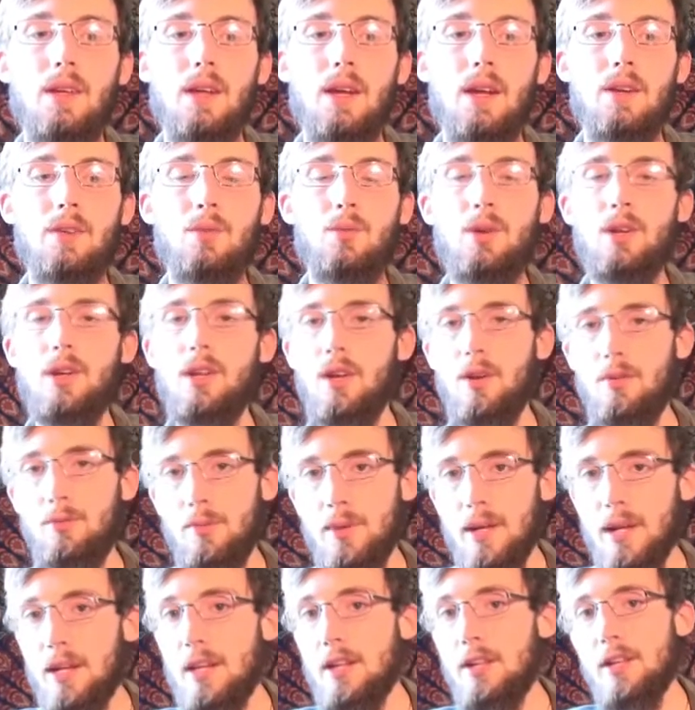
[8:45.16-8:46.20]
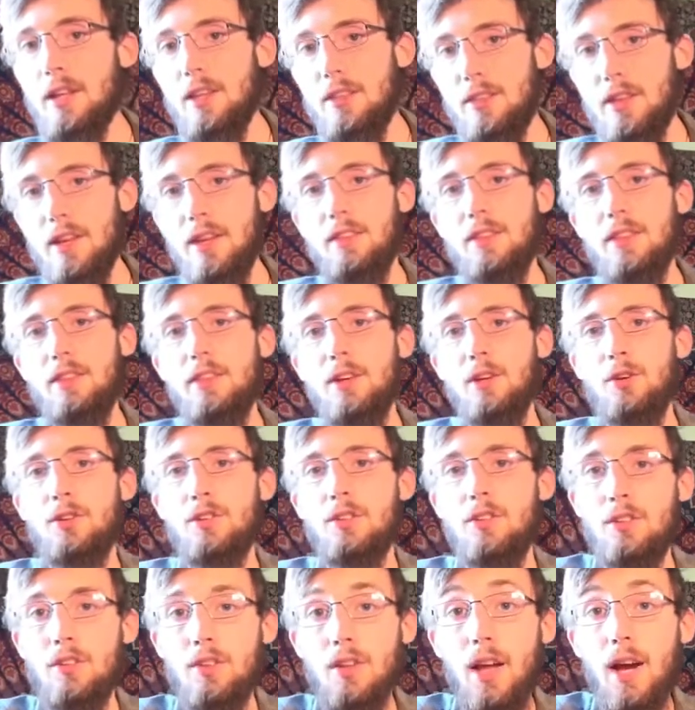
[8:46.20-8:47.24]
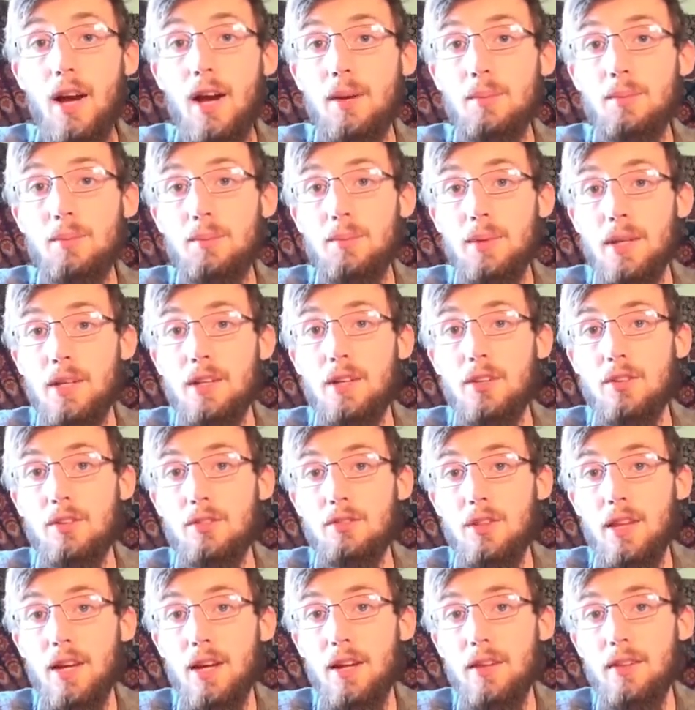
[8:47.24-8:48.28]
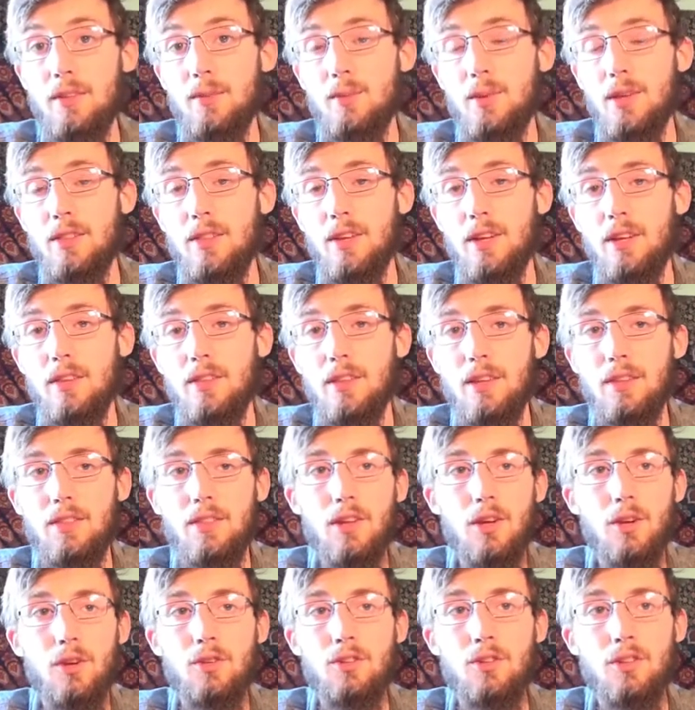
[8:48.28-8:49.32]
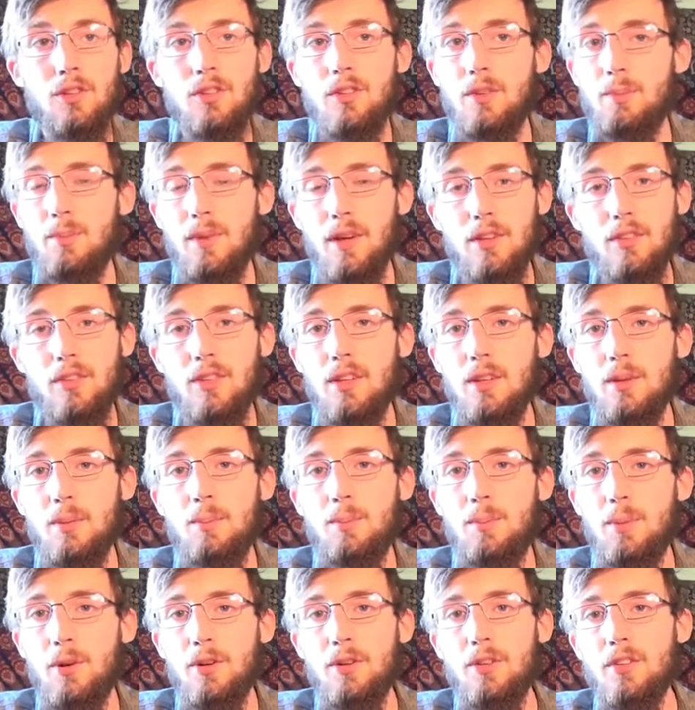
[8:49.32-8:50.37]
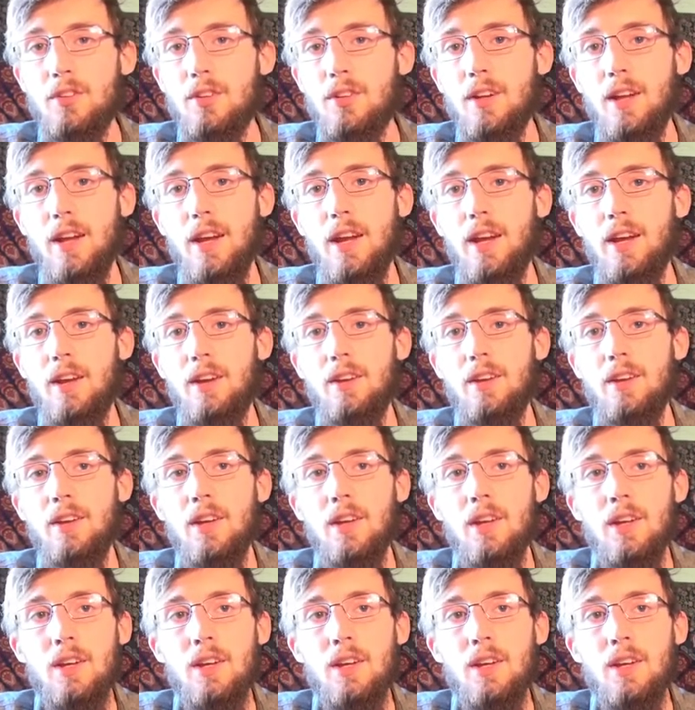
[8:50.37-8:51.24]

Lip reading: and we immediately think that they're a slob because of that. We think that they're just a messy person, and